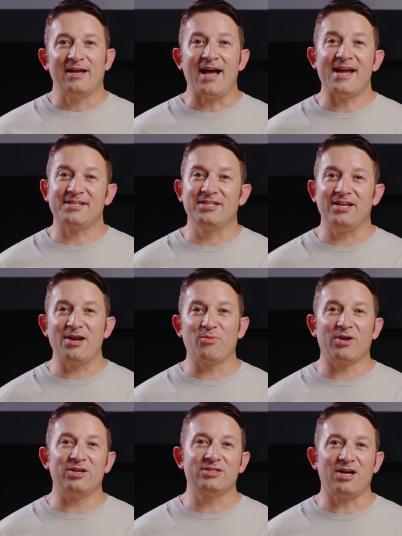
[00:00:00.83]
Hi, today
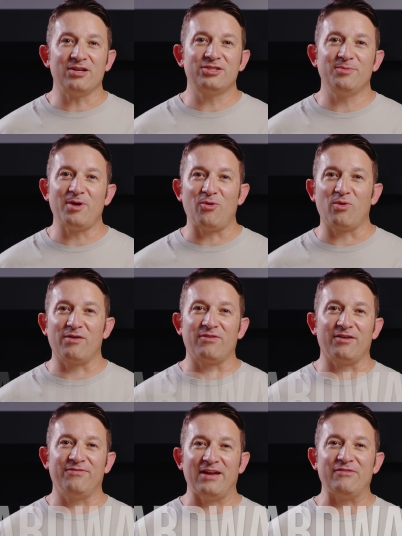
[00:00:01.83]
we're going to talk to you about one of
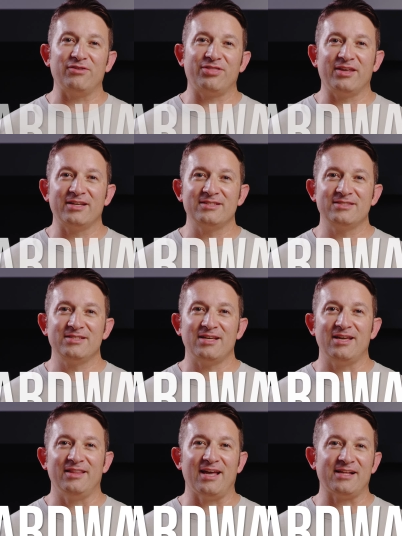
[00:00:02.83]
our favorite things,
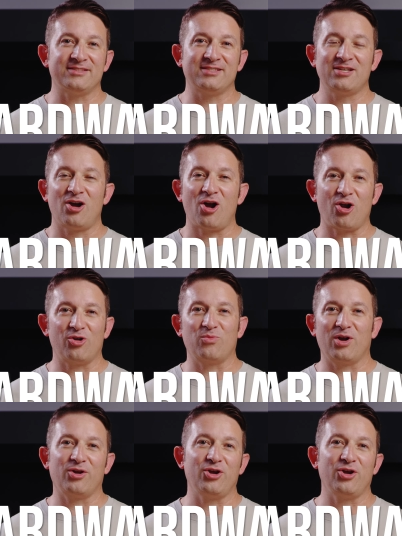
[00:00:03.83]
and that's hardware